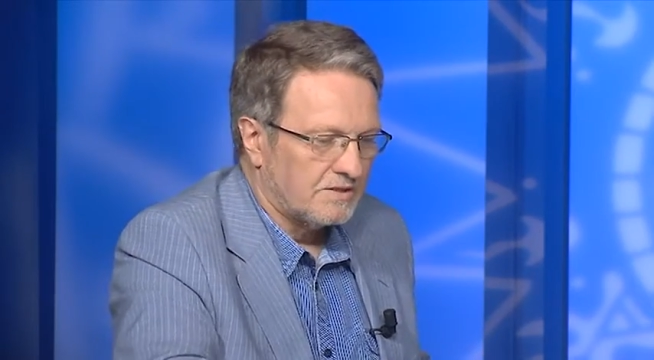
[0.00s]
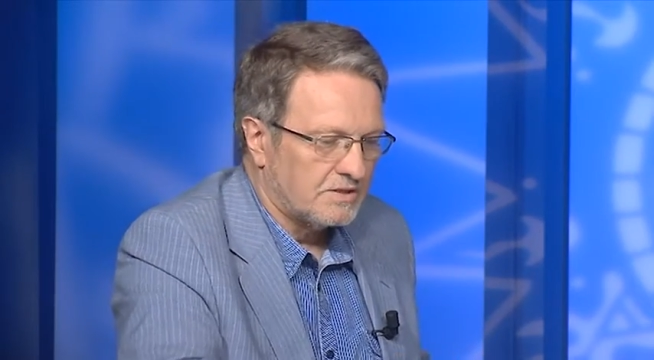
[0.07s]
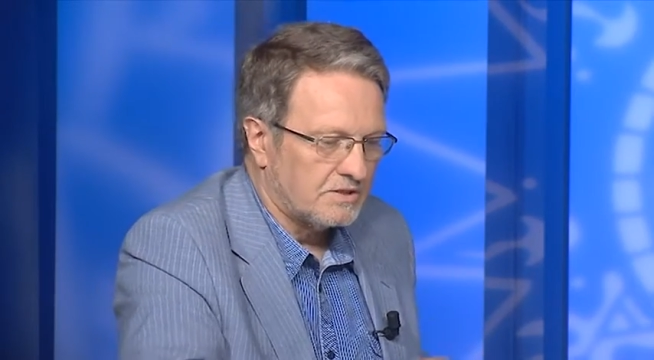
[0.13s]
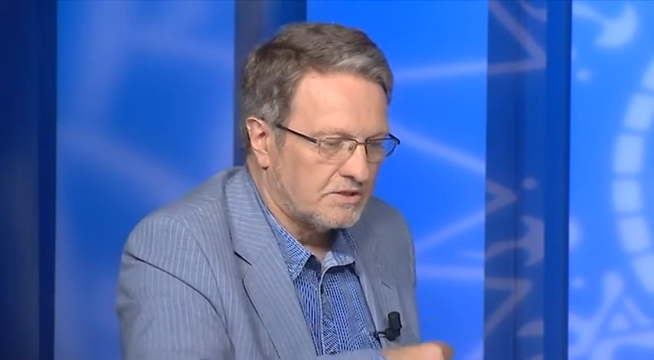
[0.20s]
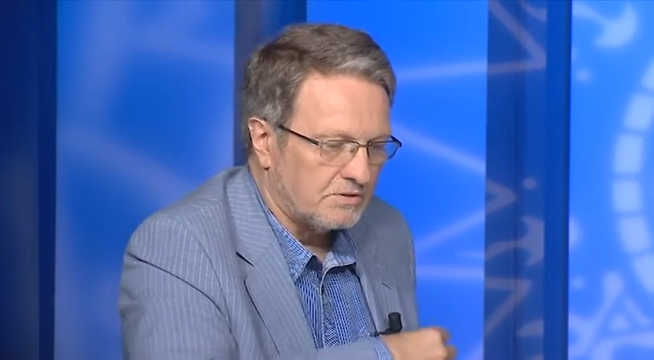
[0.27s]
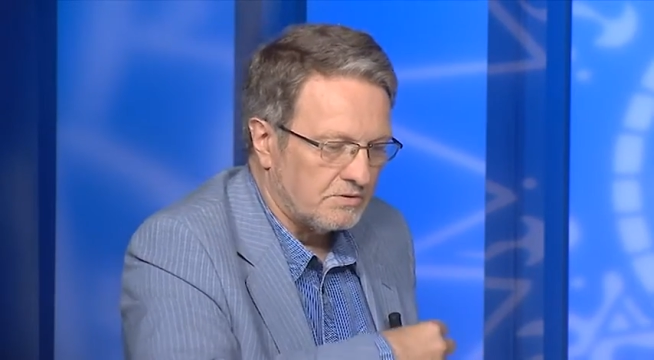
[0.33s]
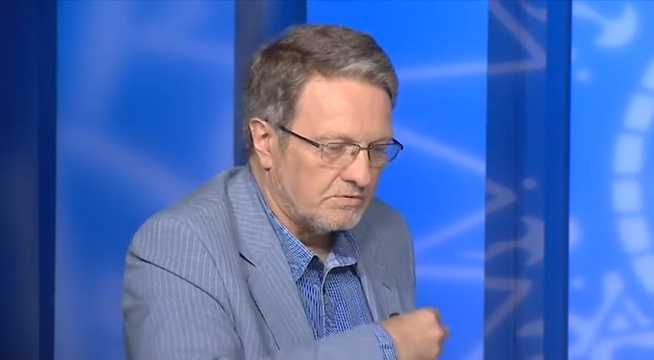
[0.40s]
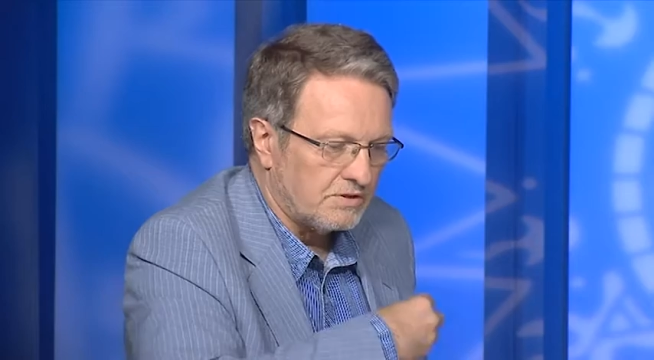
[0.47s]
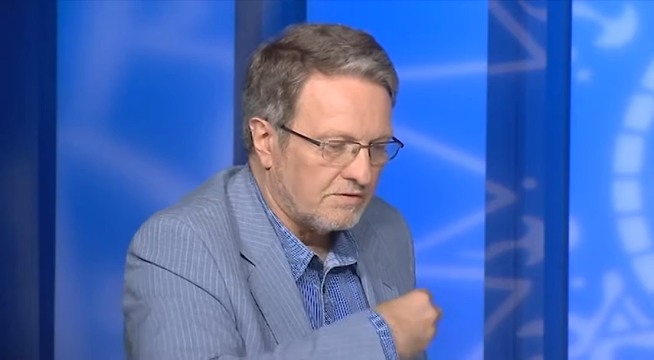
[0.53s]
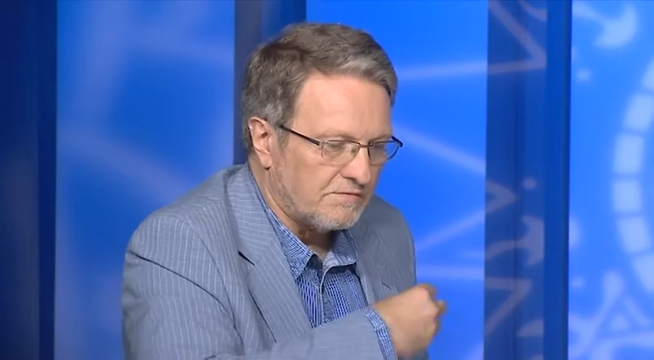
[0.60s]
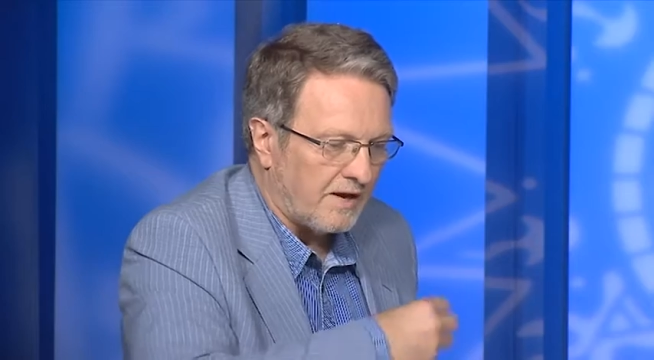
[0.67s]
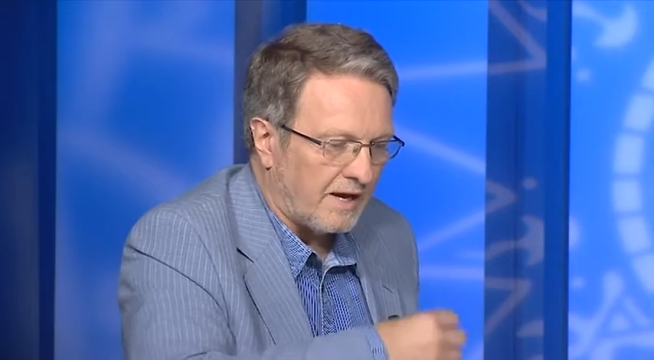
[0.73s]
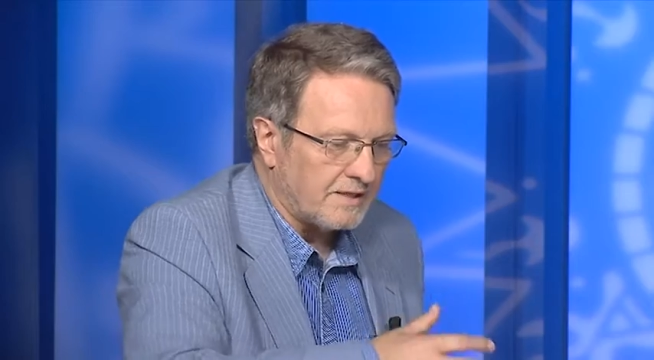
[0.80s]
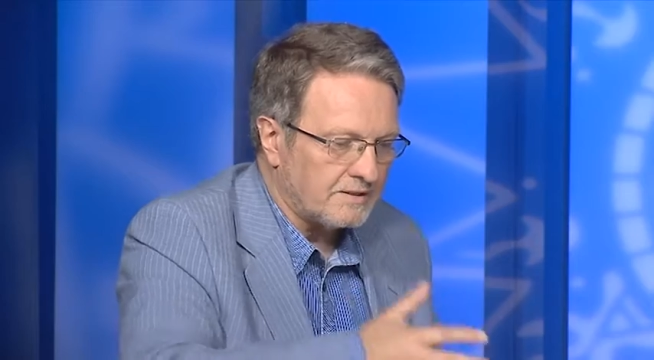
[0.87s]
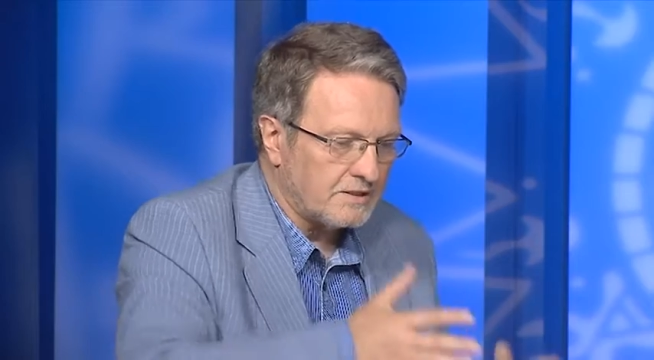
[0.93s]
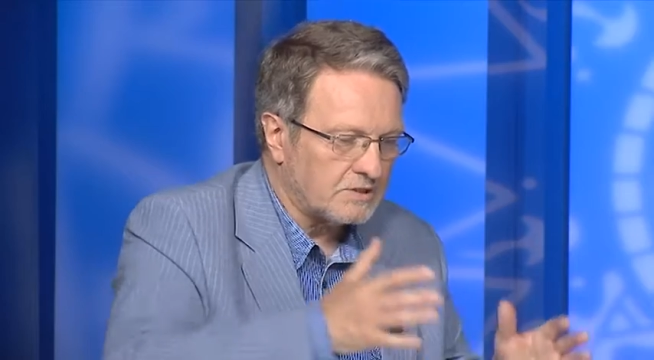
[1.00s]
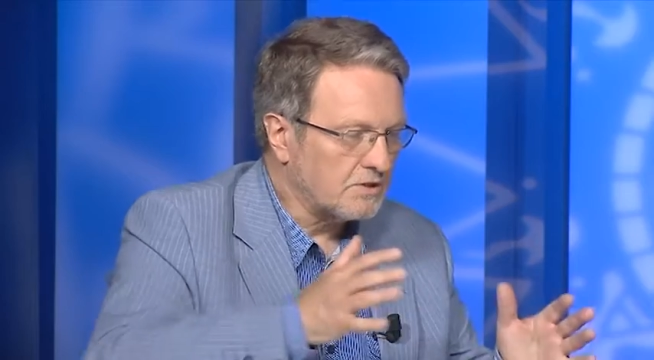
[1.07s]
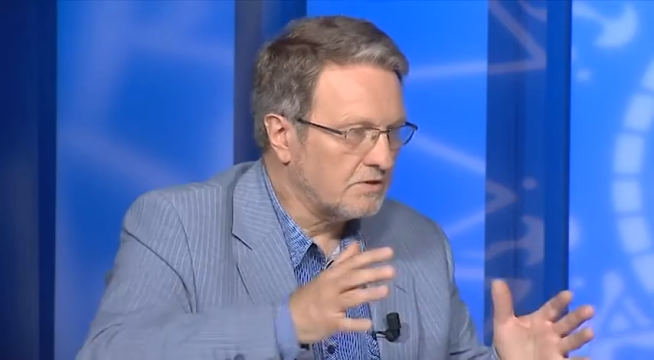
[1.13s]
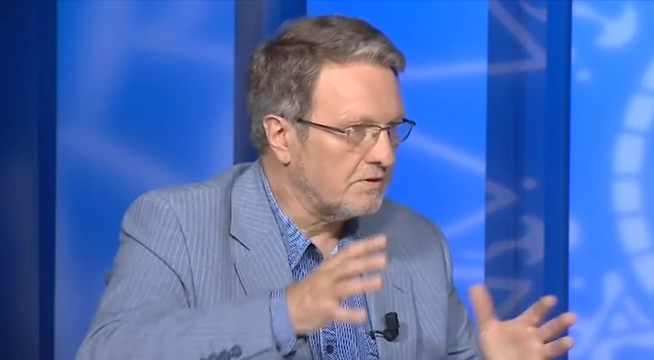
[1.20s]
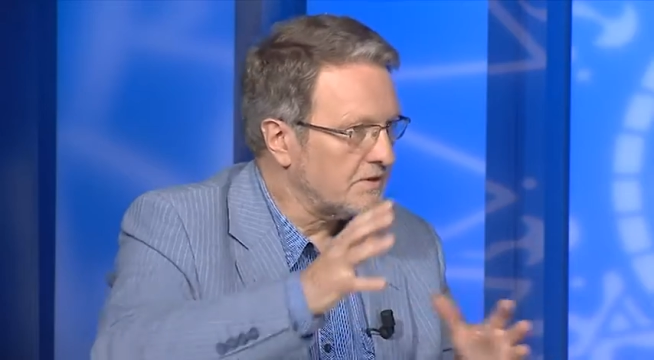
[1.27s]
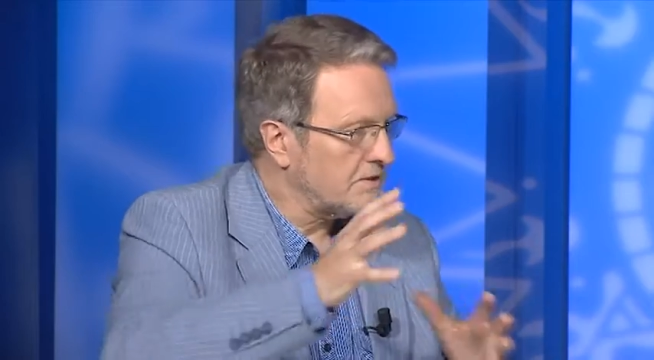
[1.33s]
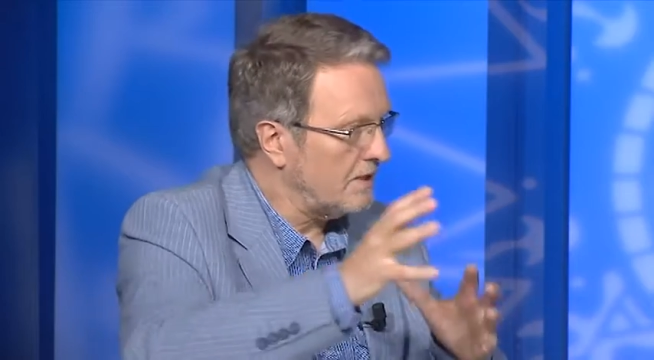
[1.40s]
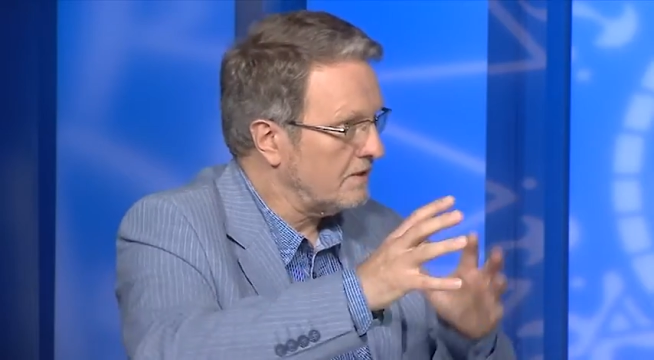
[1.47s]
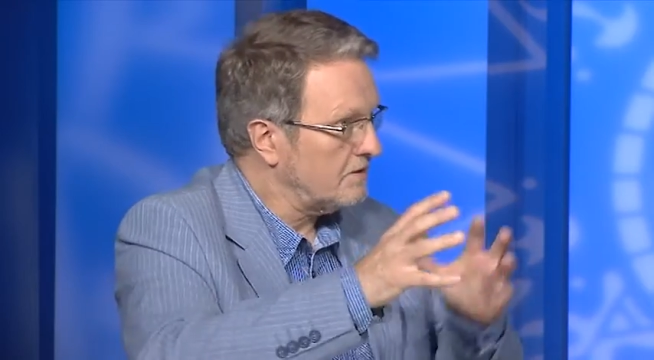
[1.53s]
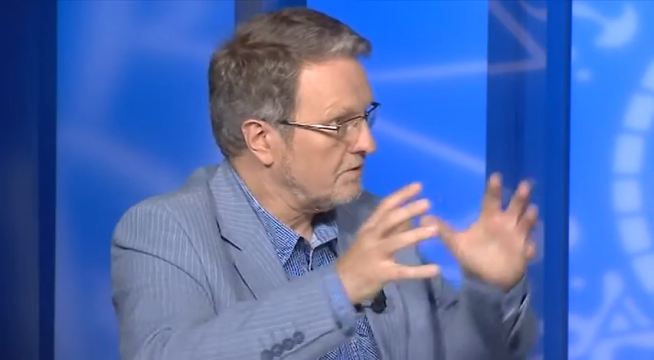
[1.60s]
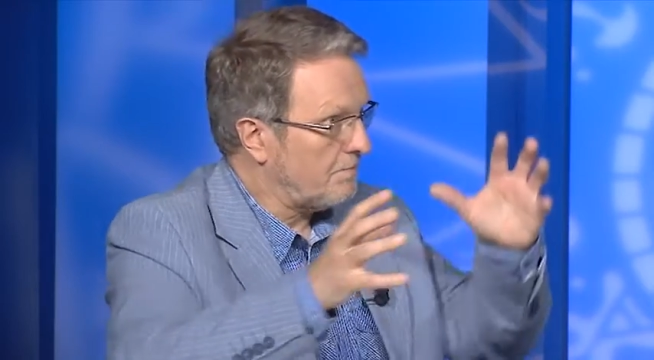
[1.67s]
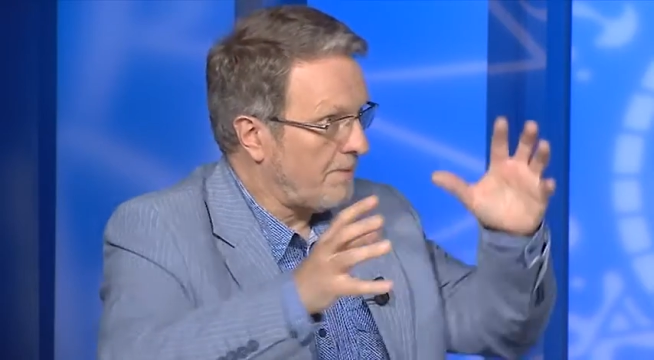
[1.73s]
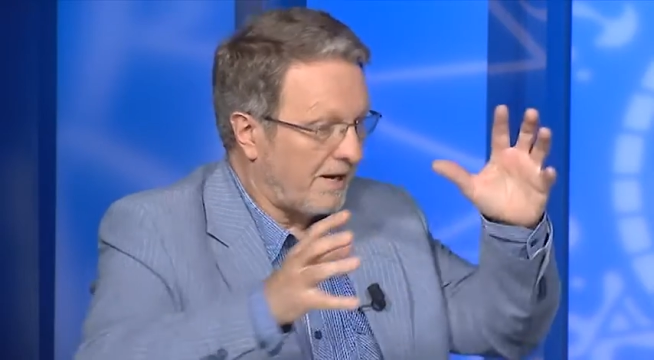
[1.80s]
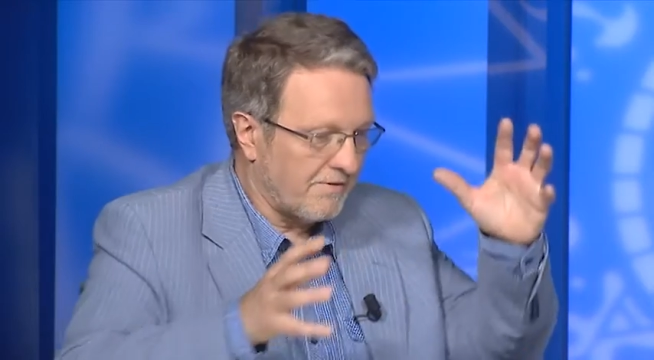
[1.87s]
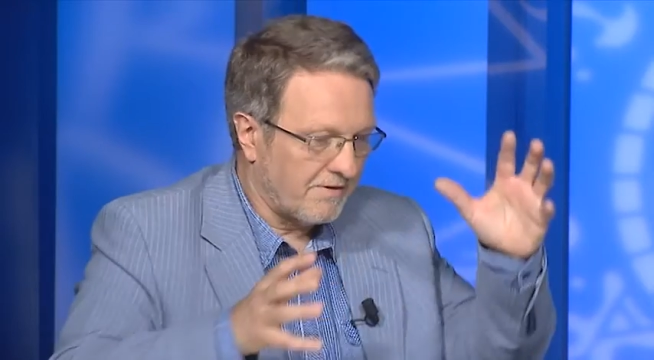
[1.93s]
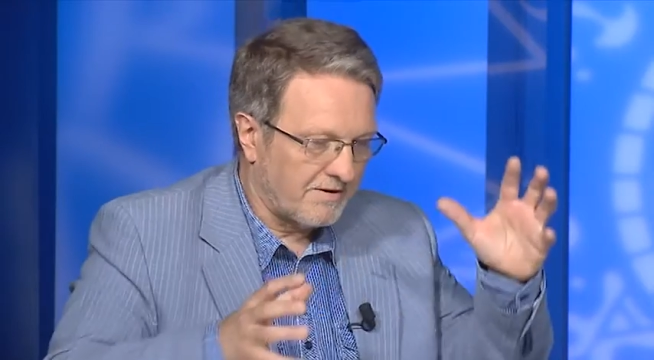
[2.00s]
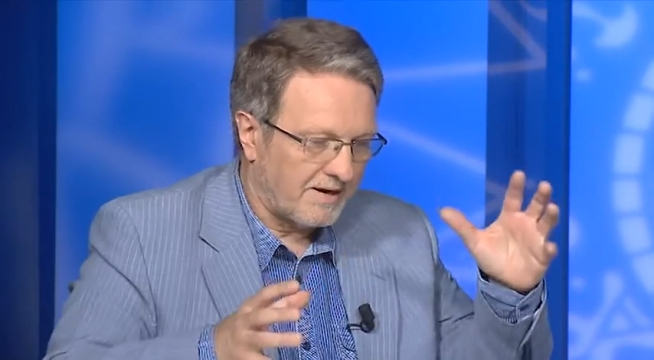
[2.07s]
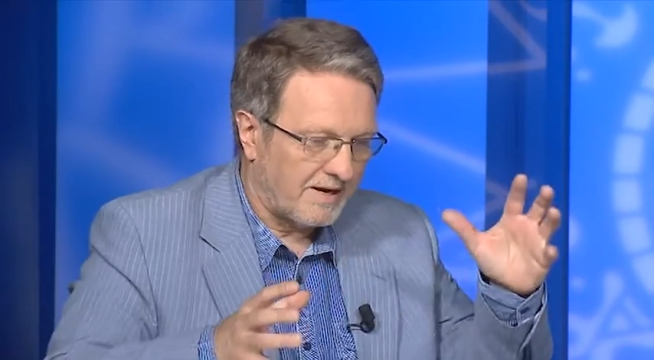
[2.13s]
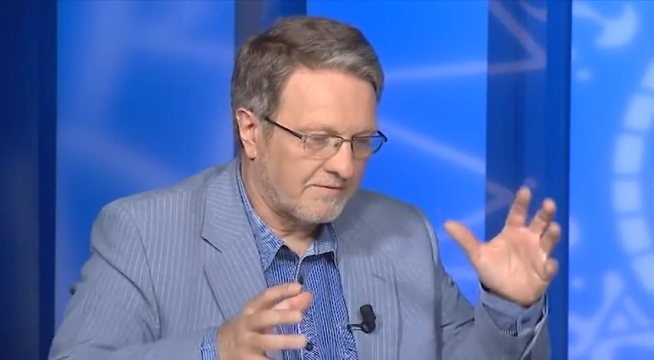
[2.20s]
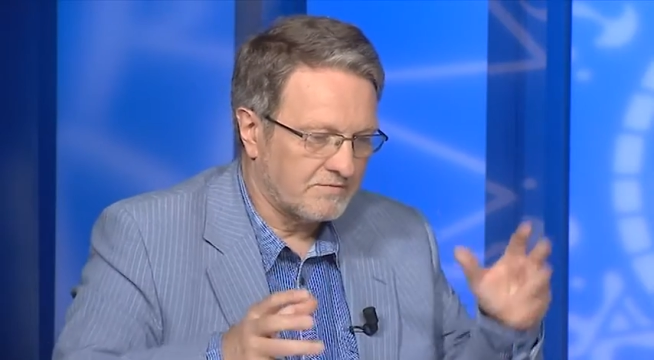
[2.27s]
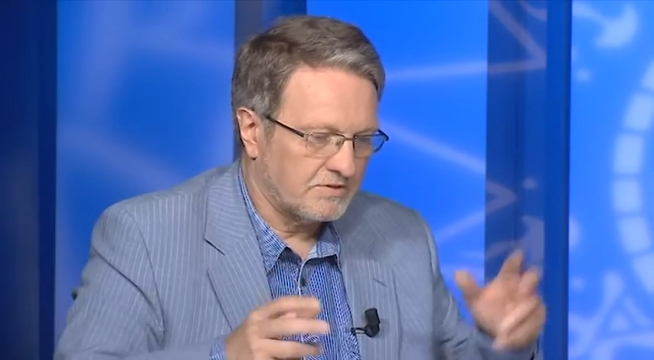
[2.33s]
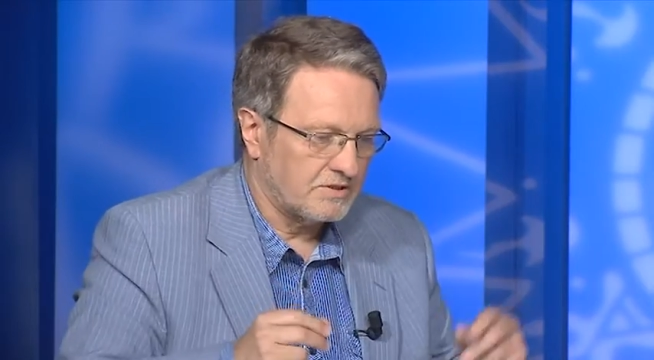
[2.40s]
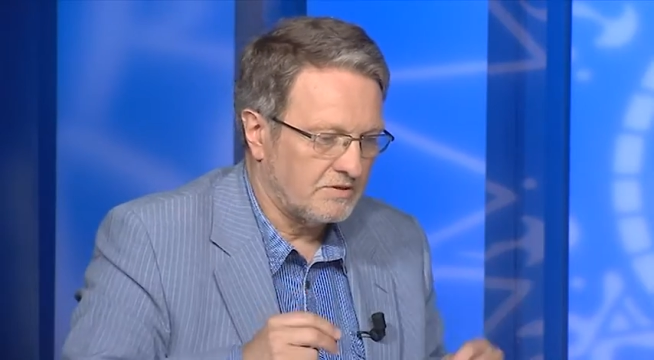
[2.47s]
to divide discourse into paragraphs